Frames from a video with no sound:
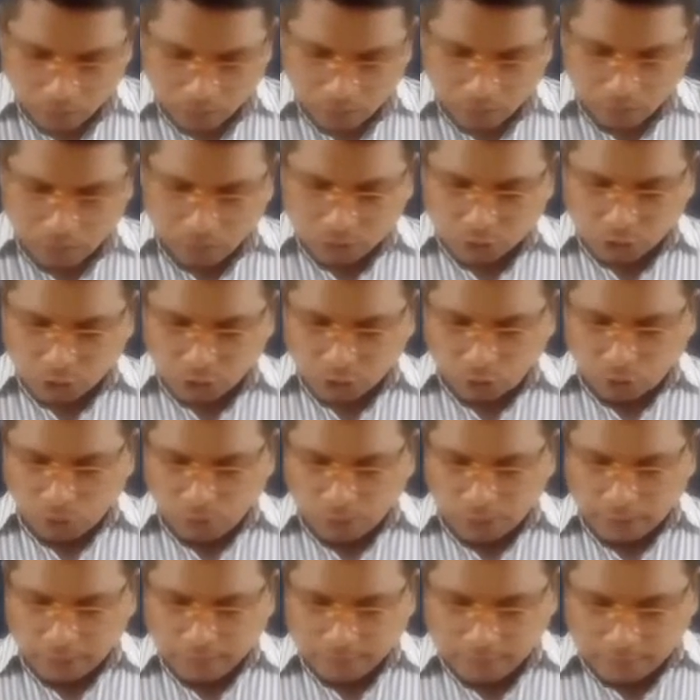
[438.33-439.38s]
So
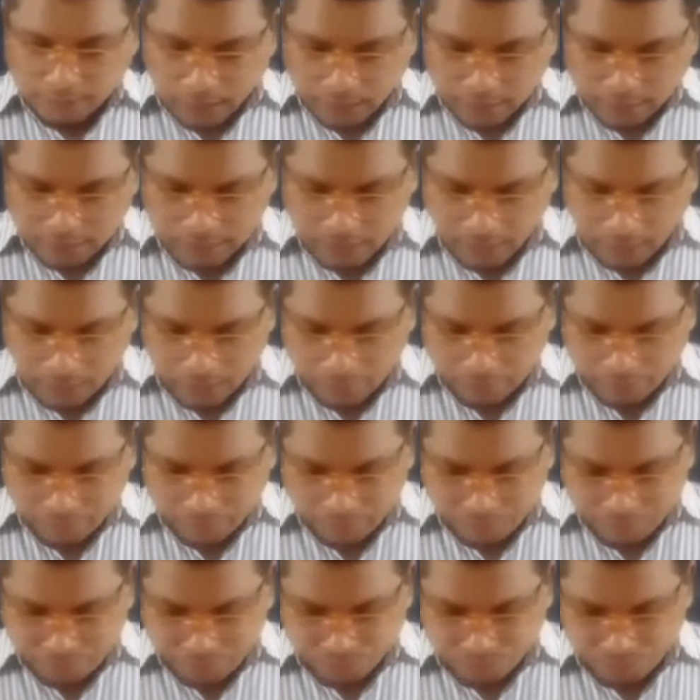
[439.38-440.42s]
in that time,
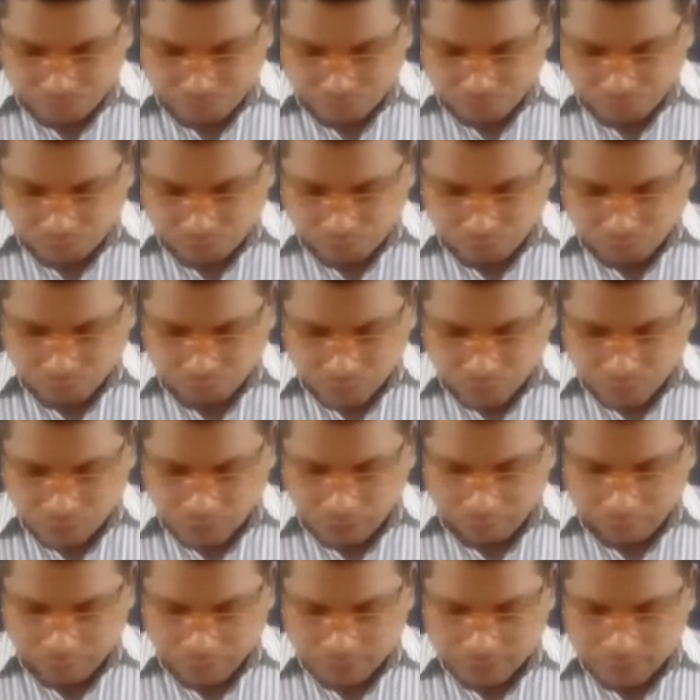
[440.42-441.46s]
the
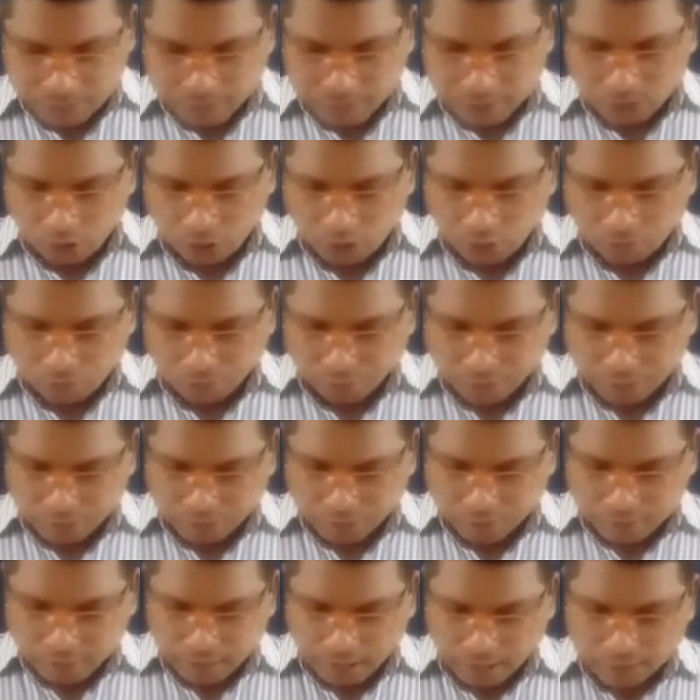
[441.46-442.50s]
visit of
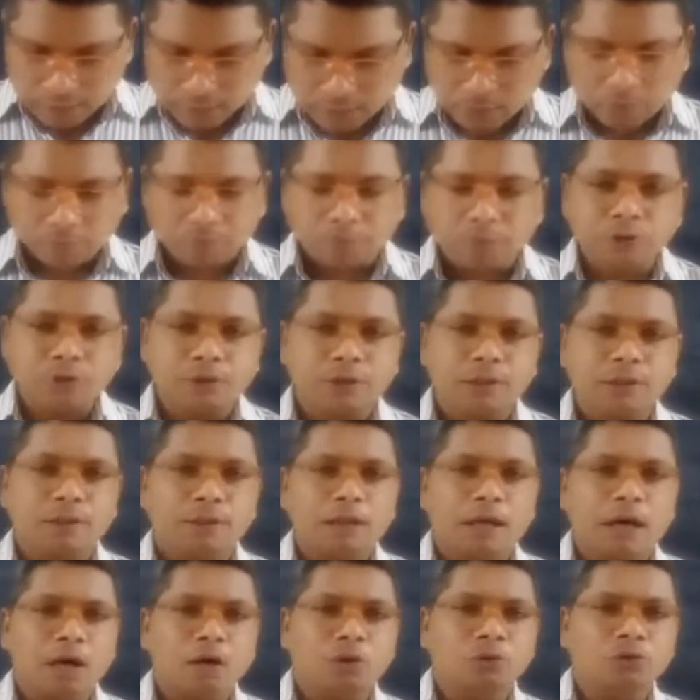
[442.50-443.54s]
Rajendra Prasad
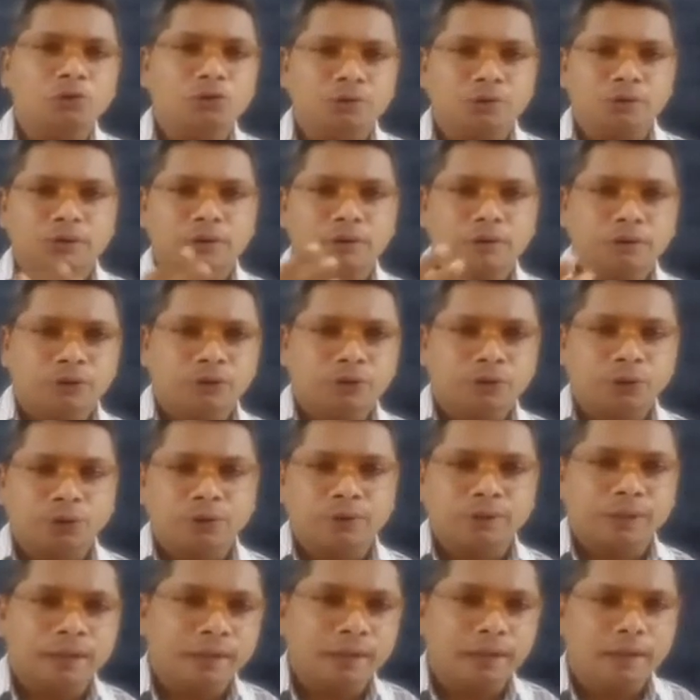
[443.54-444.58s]
house, so
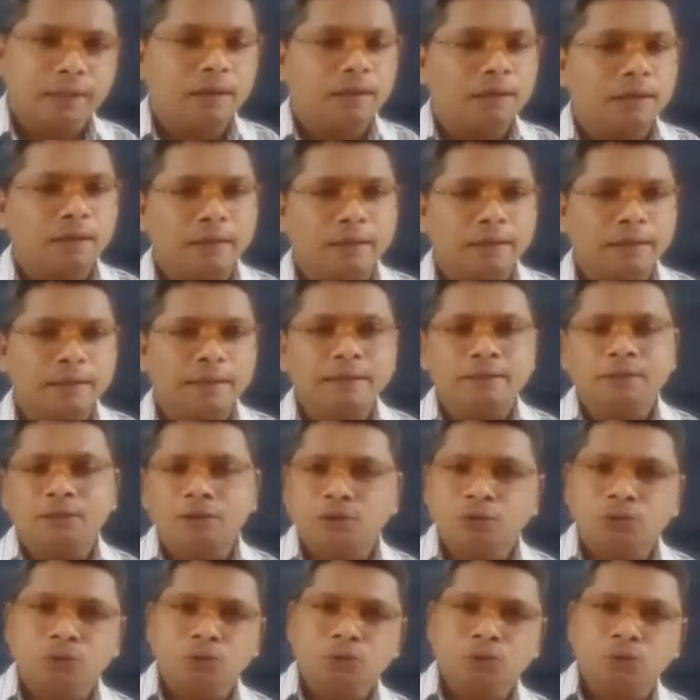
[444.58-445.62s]
they reached
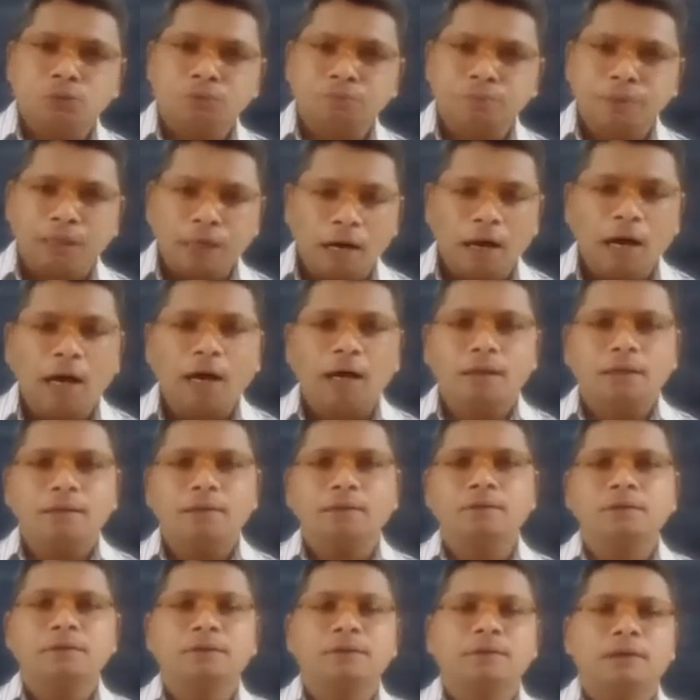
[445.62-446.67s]
to
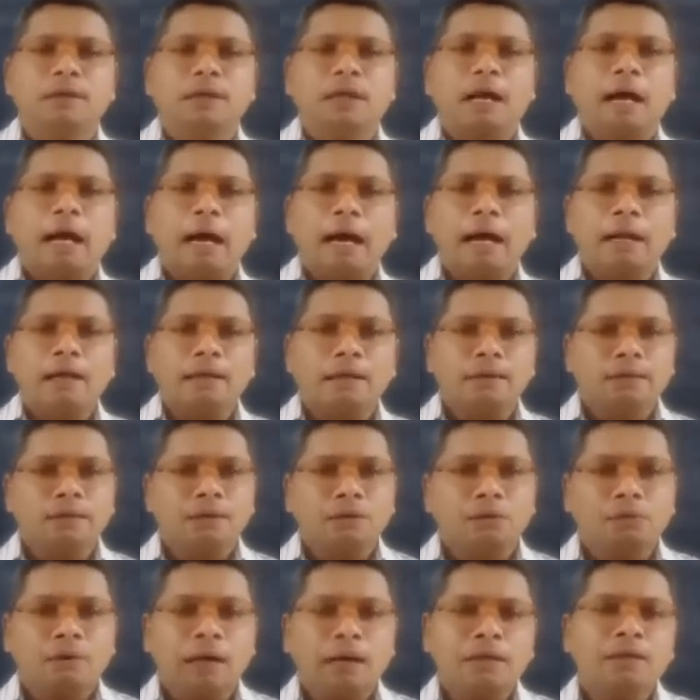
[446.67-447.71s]
Bihar and they
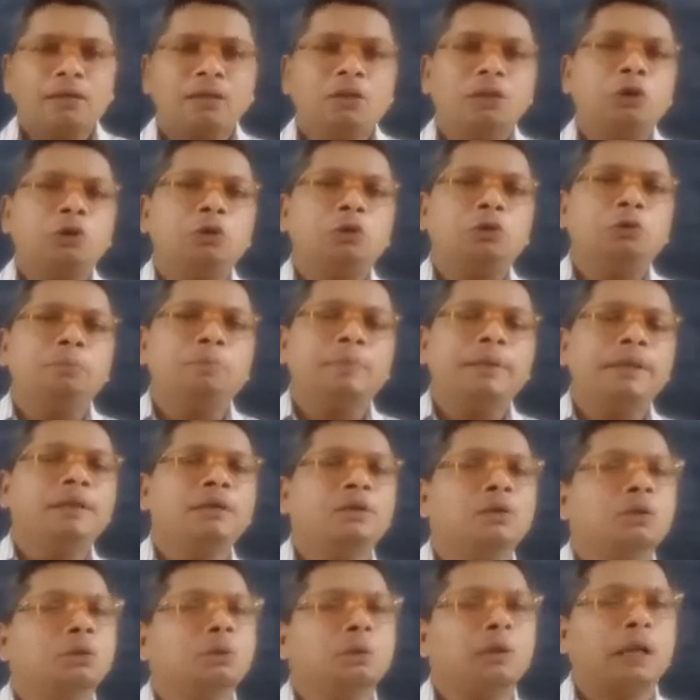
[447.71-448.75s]
wanted to meet
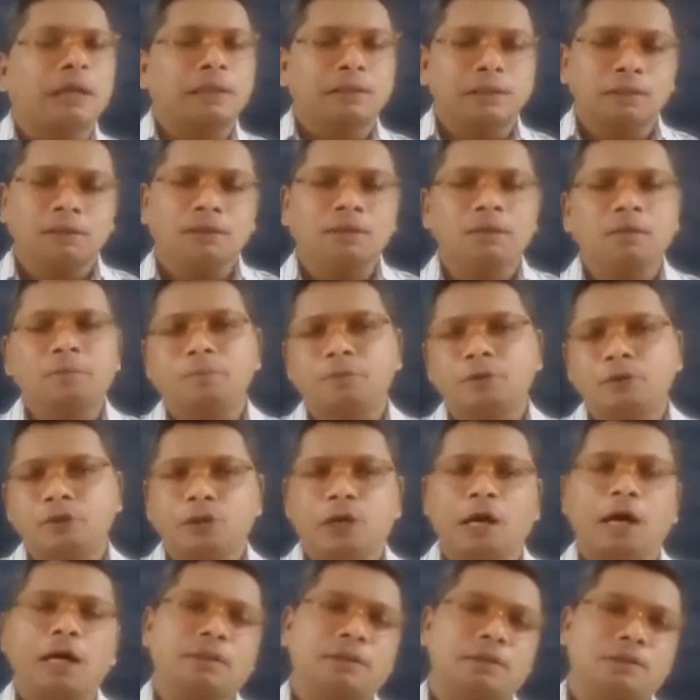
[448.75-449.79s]
to Rajendra
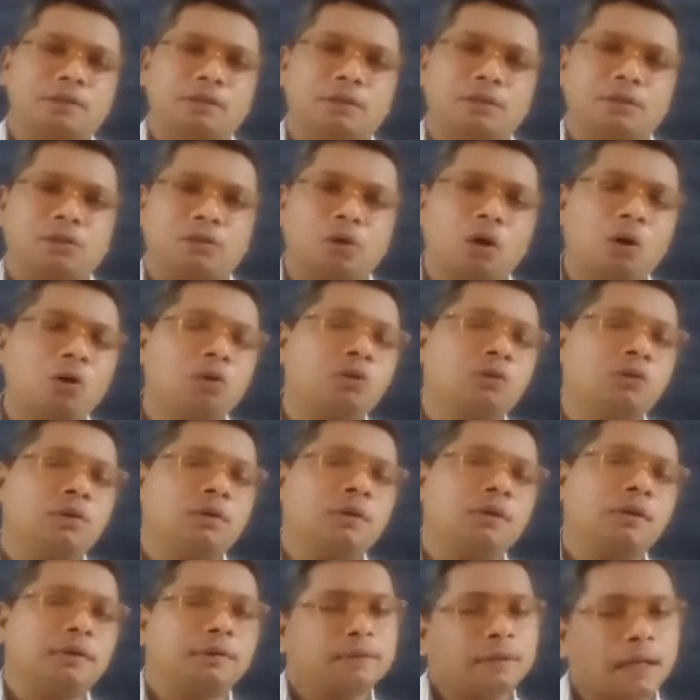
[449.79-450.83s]
Prasad,
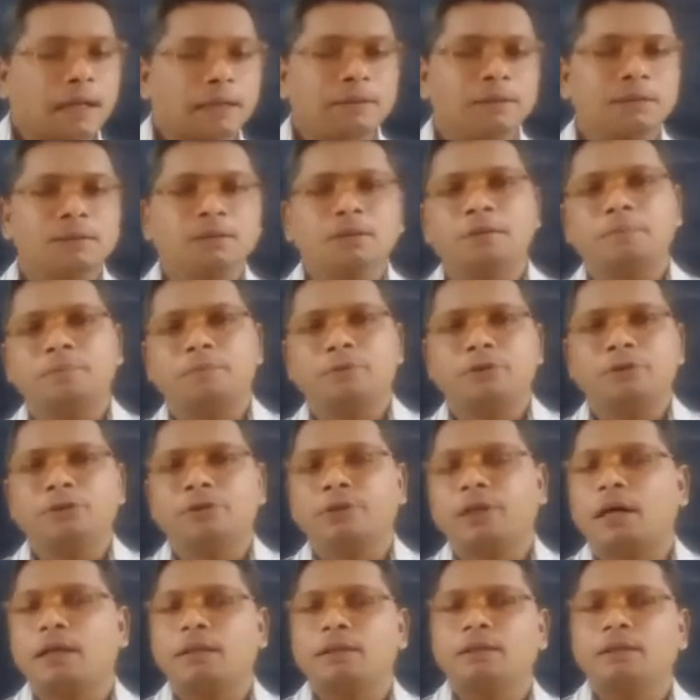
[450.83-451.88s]
Dr. Rajendra Prasad.